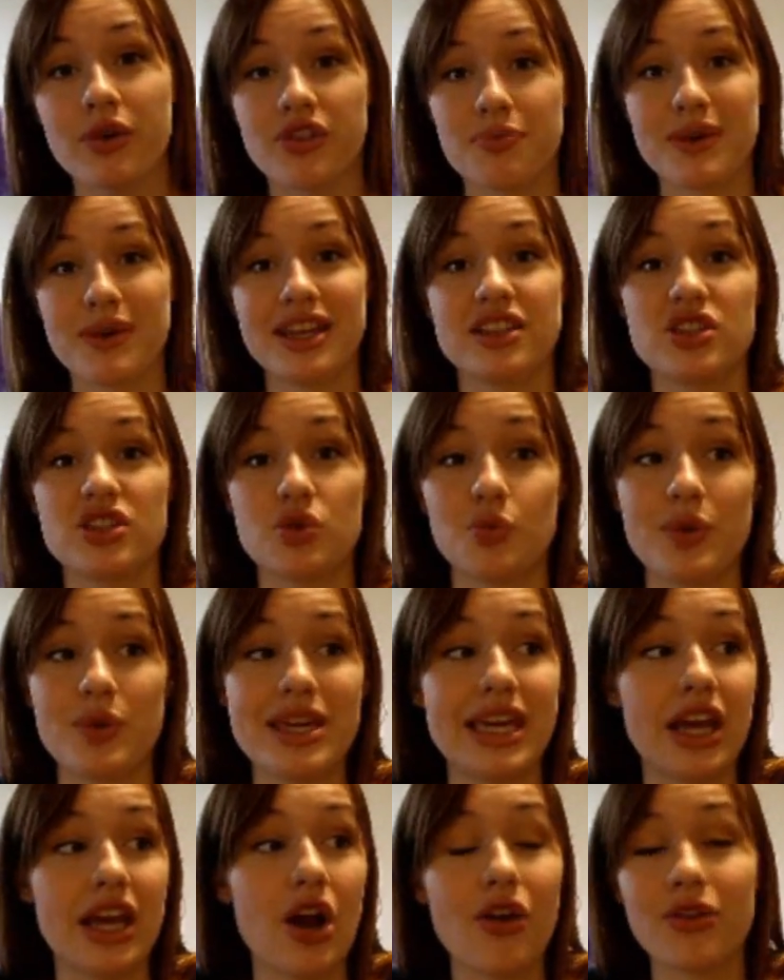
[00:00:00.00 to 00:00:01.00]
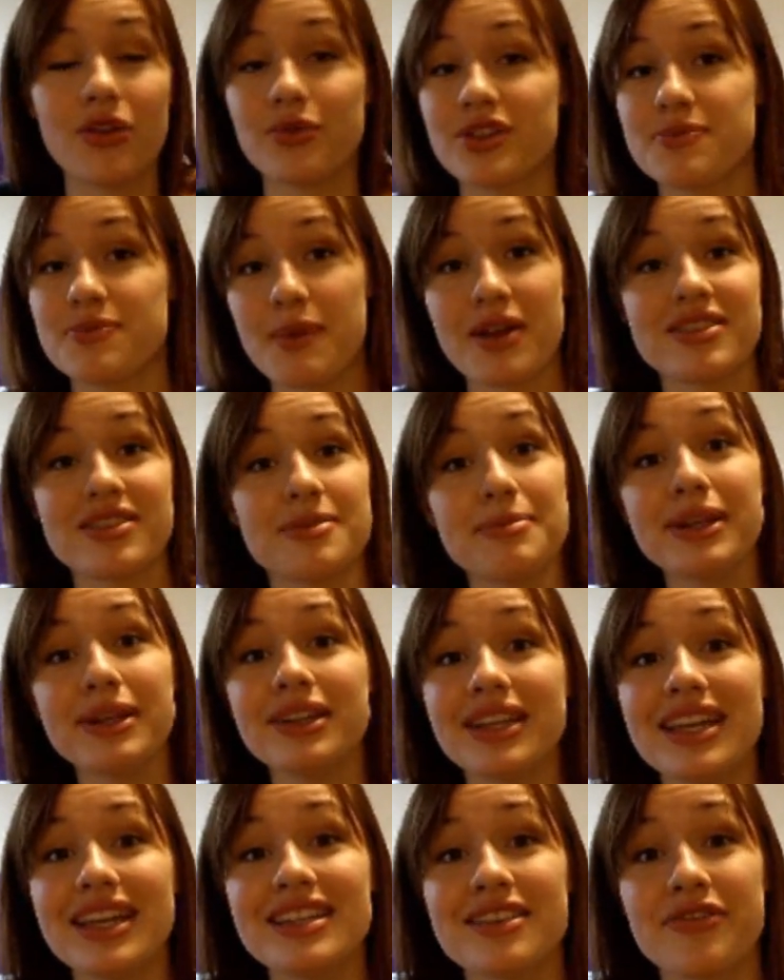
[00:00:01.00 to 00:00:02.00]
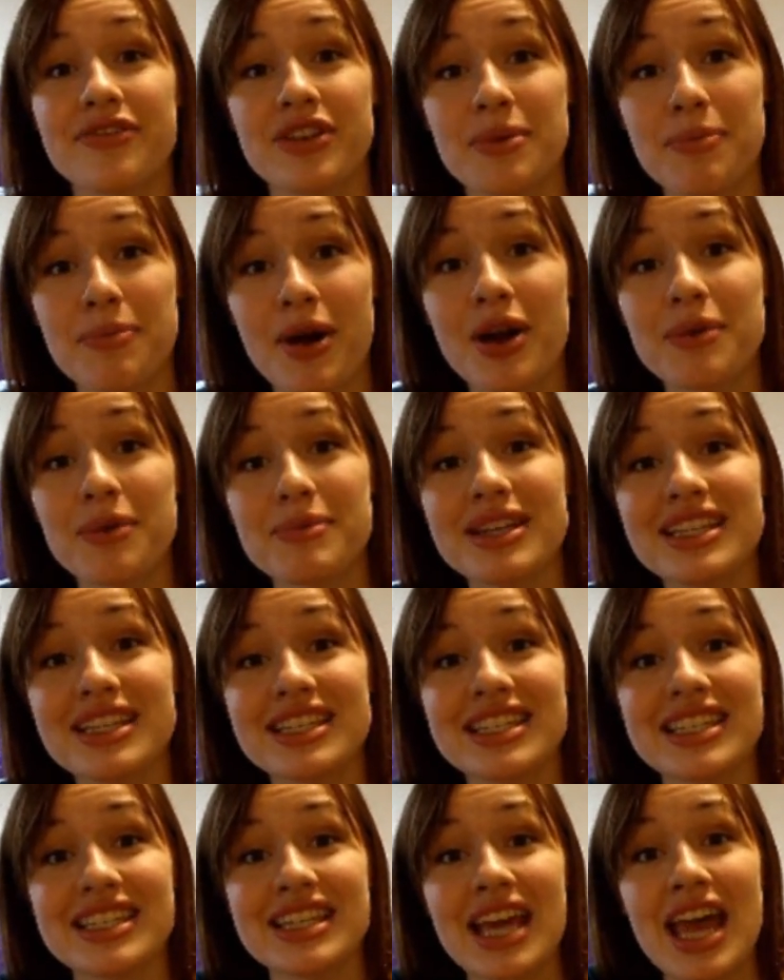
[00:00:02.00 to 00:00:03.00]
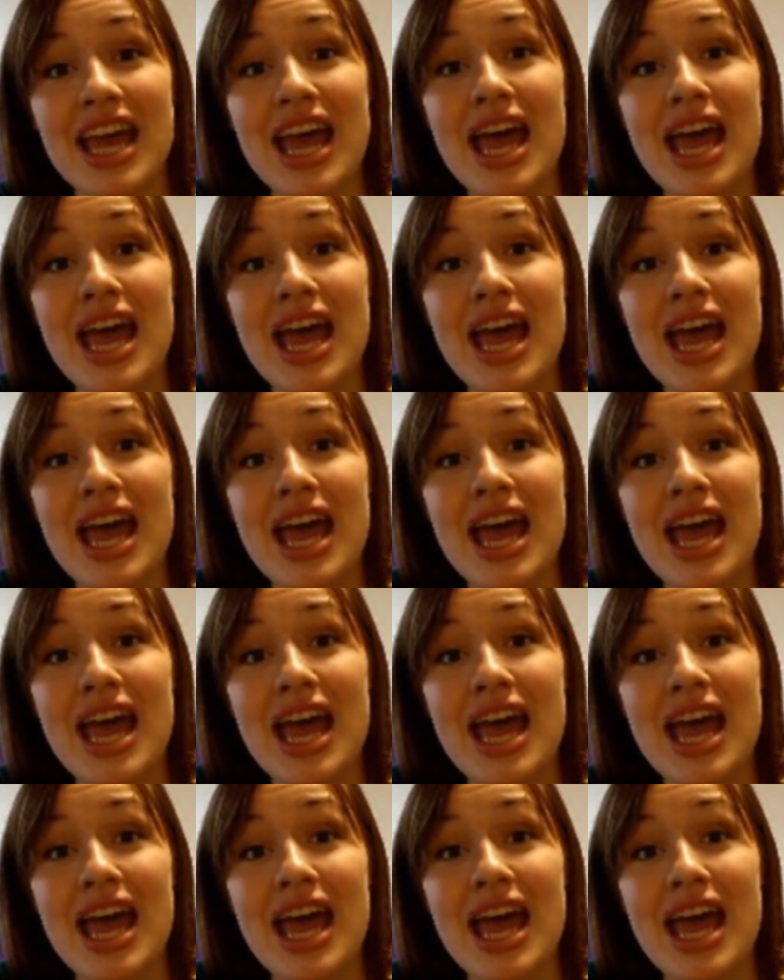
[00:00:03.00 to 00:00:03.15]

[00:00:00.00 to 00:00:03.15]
which means we get all the responsibilities of an apartment,